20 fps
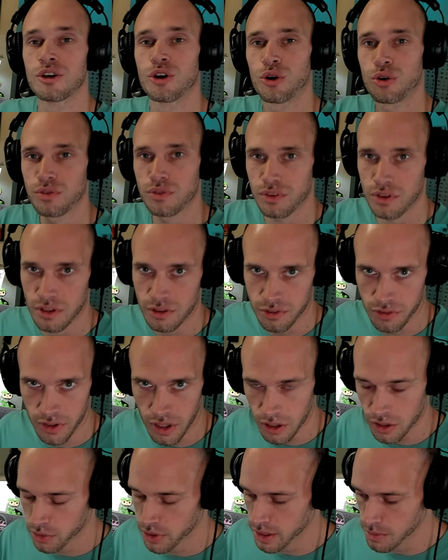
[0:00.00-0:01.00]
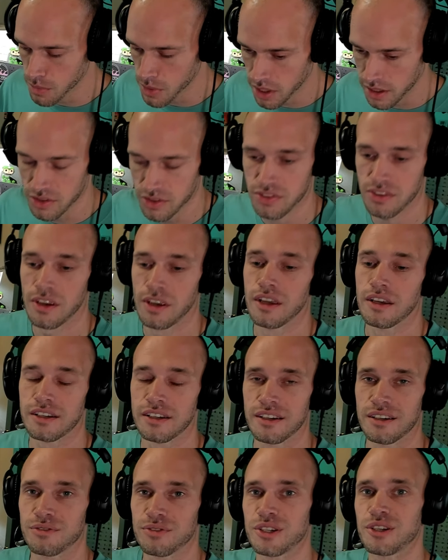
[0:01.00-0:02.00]
over the following months,
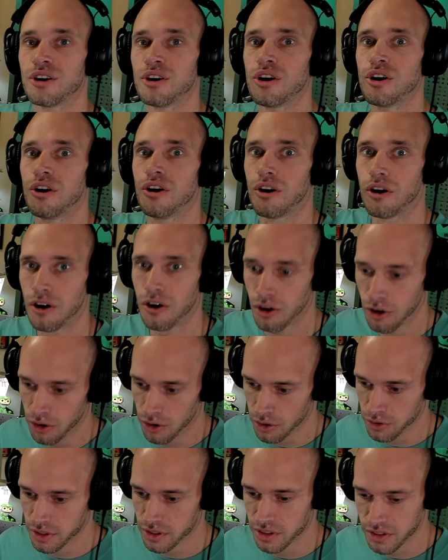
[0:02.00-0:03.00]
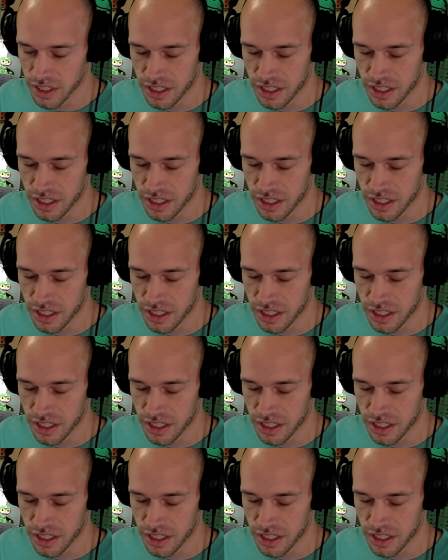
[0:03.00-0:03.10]
given all the